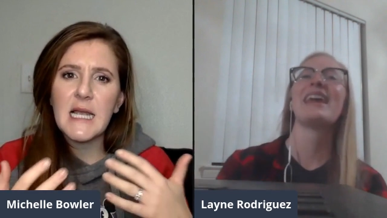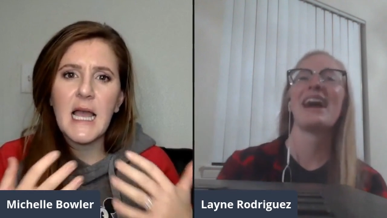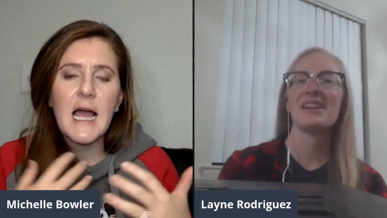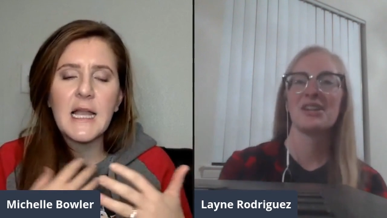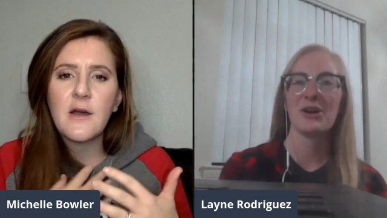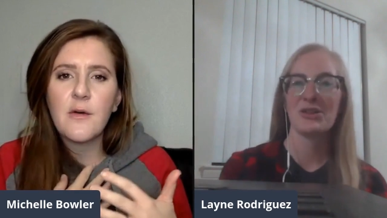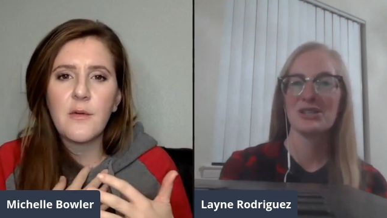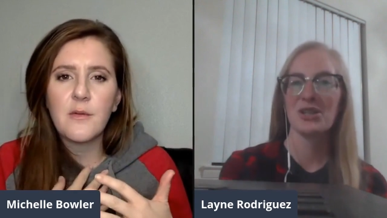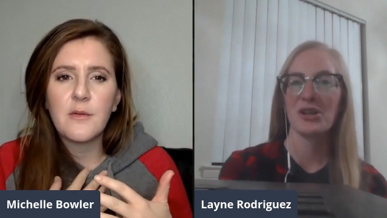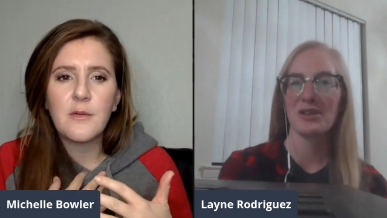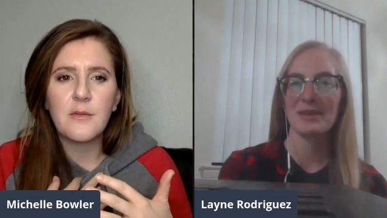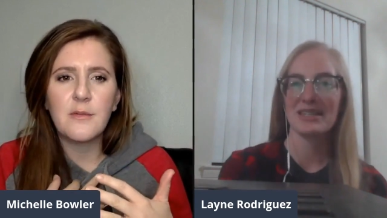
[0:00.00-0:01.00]
Speaker 1: Like, yeah, no, that
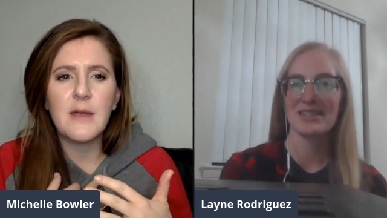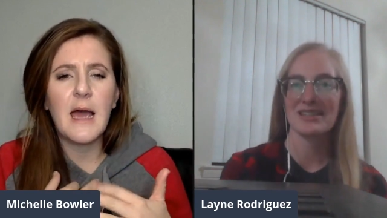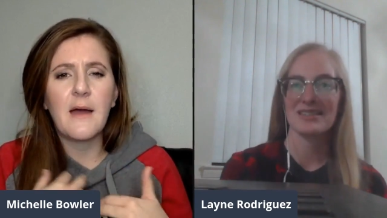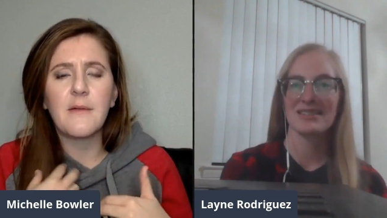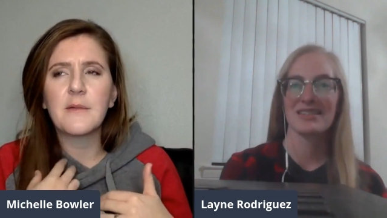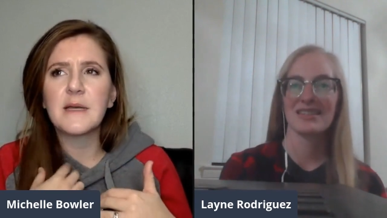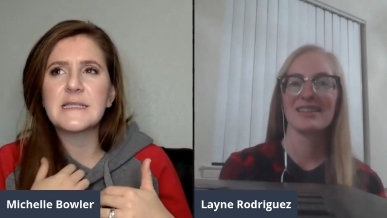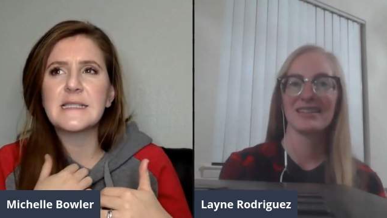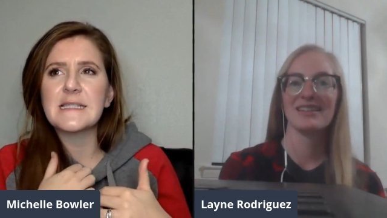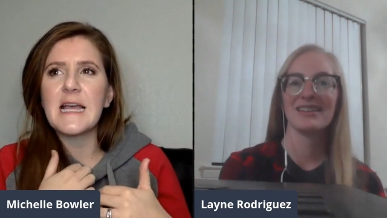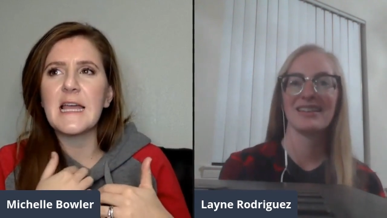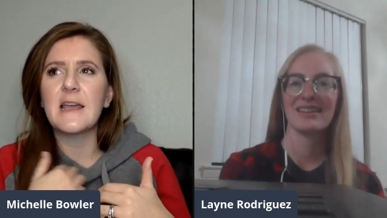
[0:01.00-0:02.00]
totally makes sense. Yeah,
Speaker 2: because
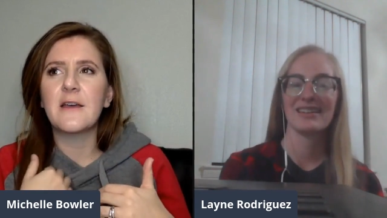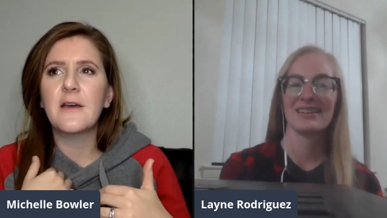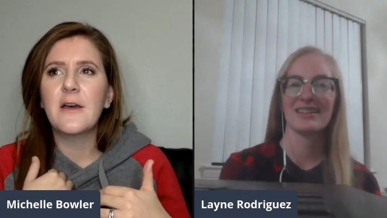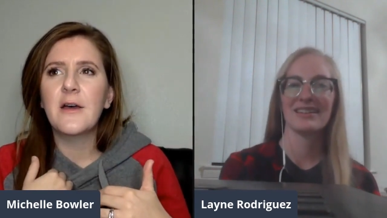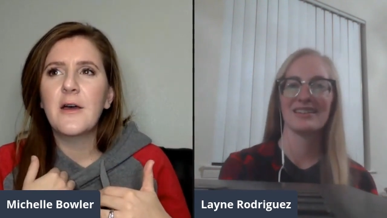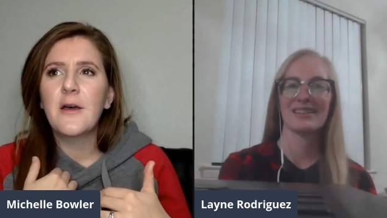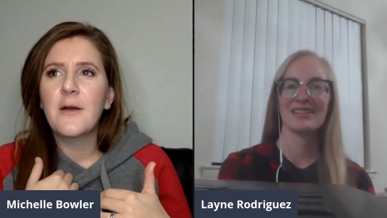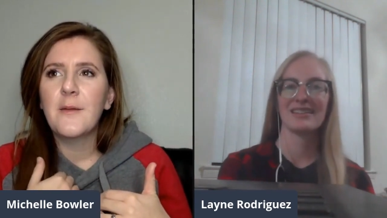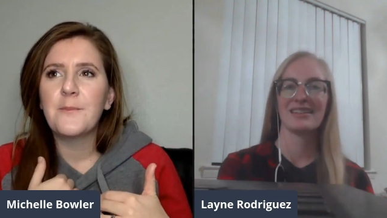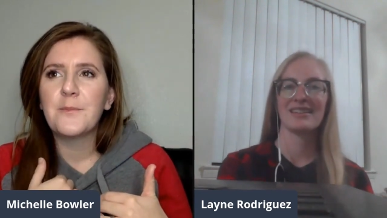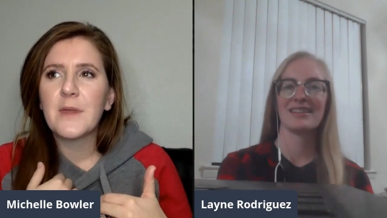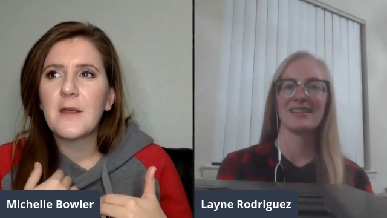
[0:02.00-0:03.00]
it's like,
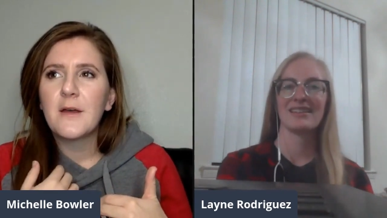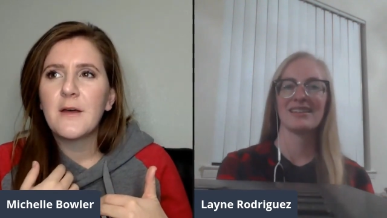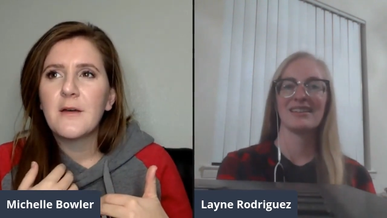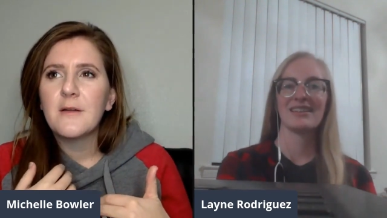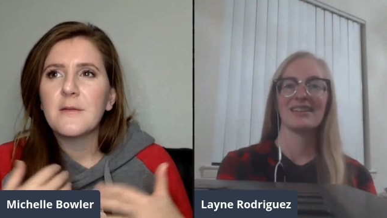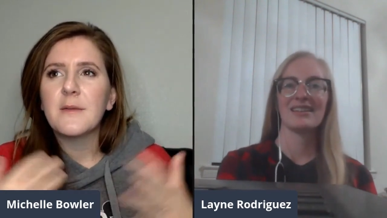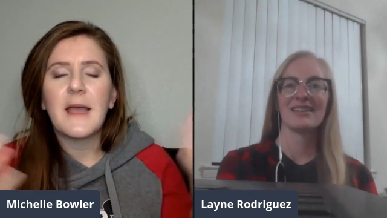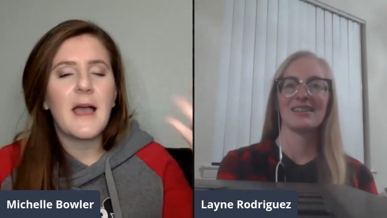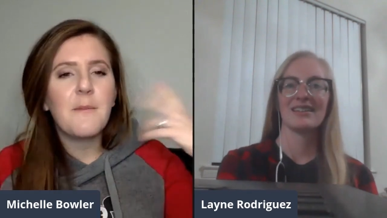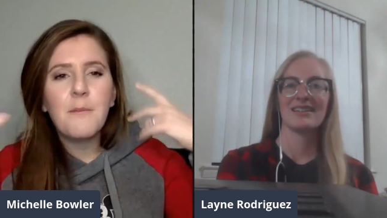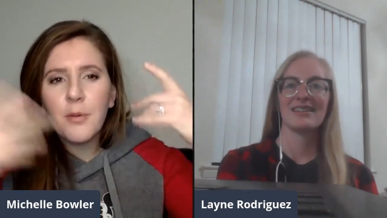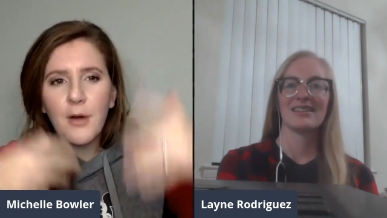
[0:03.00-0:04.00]
like
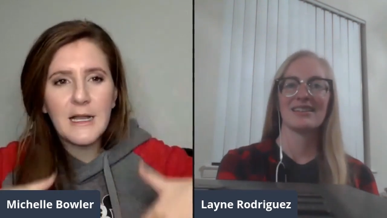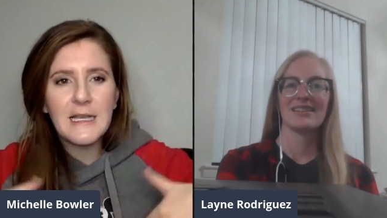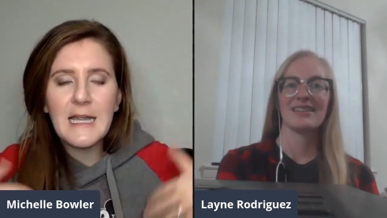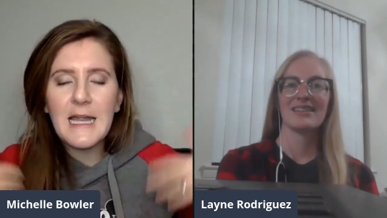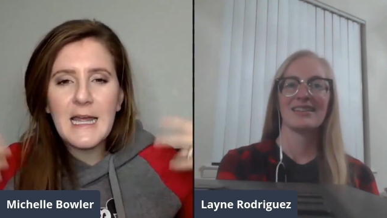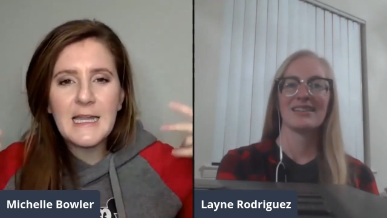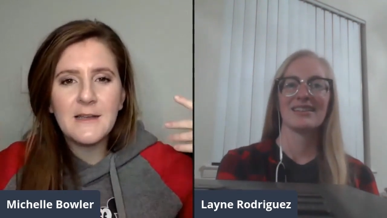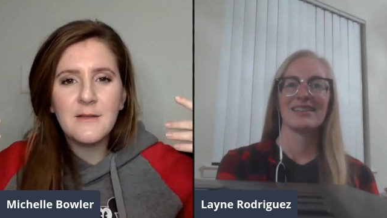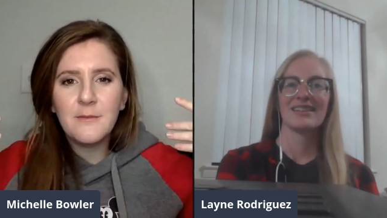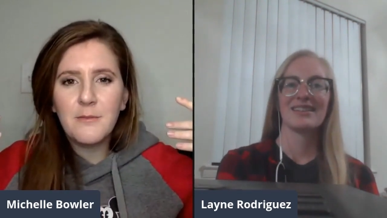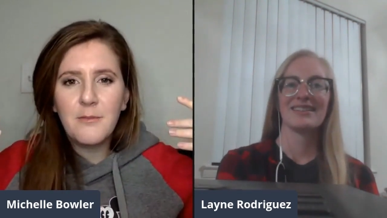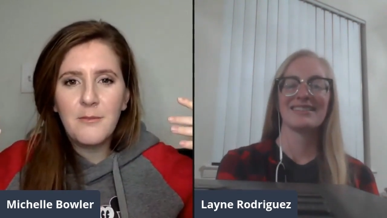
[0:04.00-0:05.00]
I'm pregnant
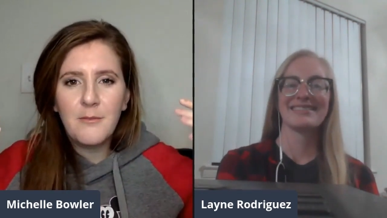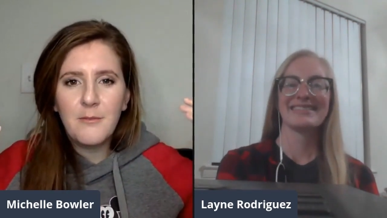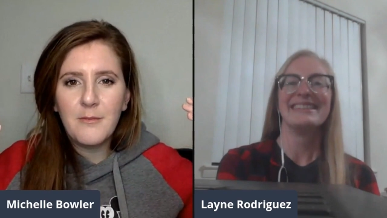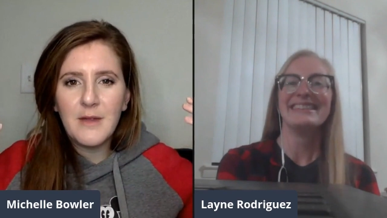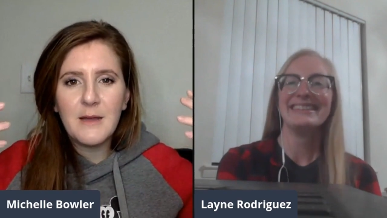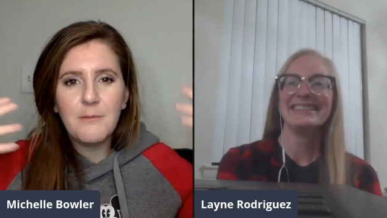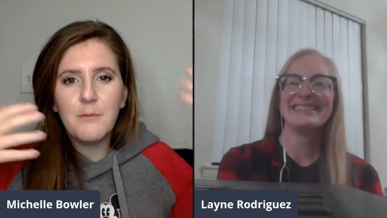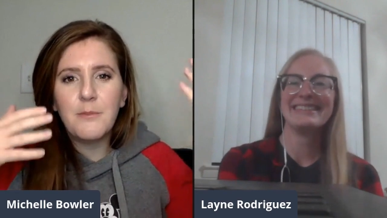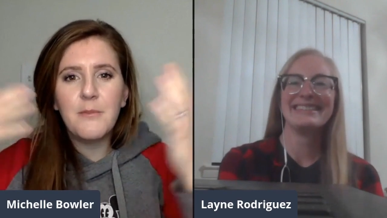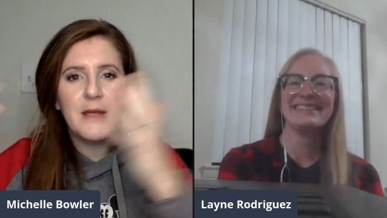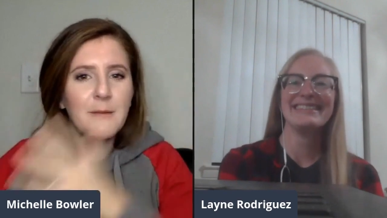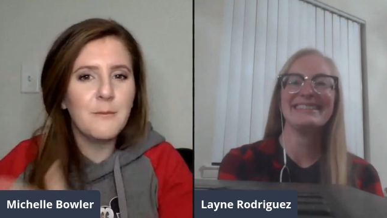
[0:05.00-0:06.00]
and in,
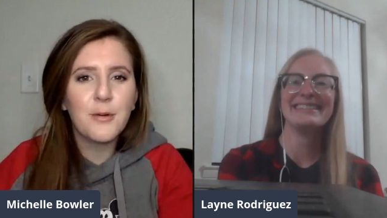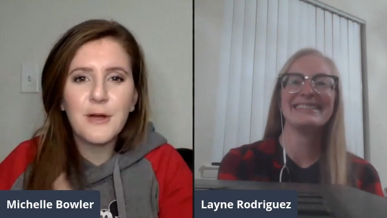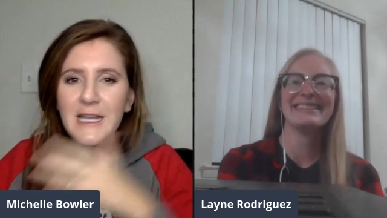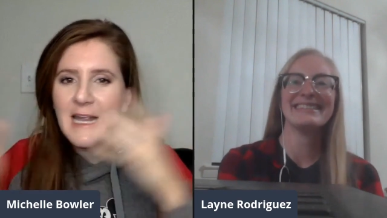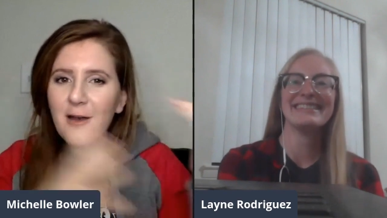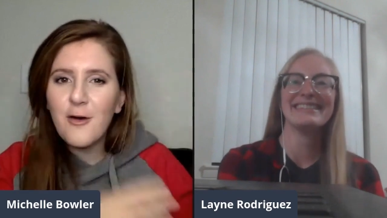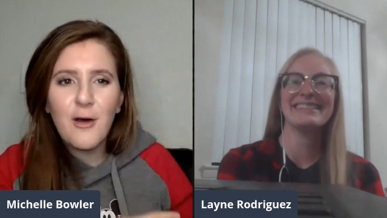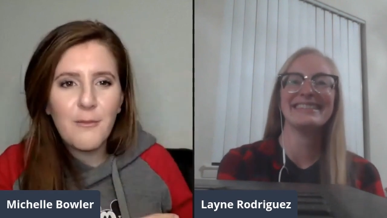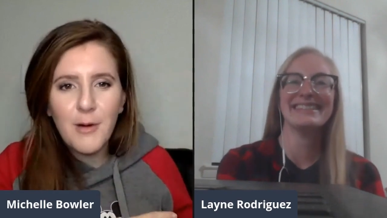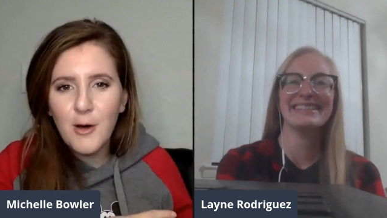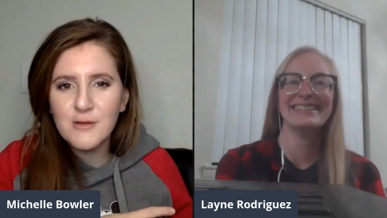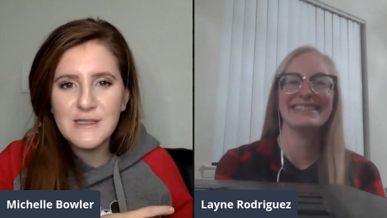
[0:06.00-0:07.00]
in prenatal
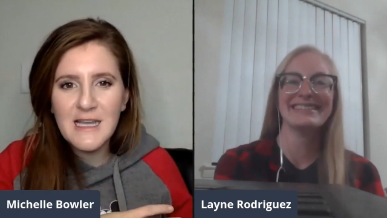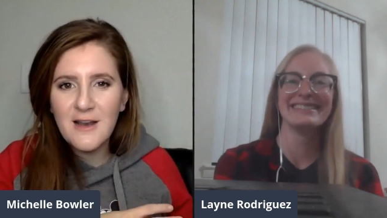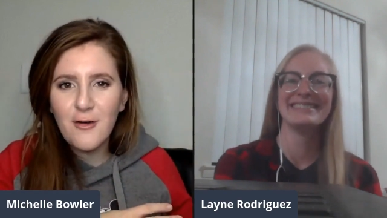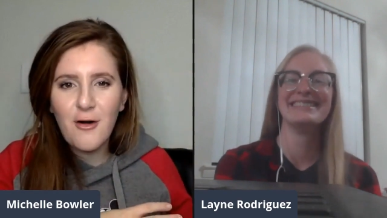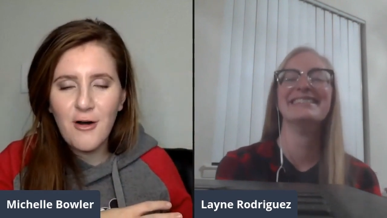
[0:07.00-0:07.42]
and postnatal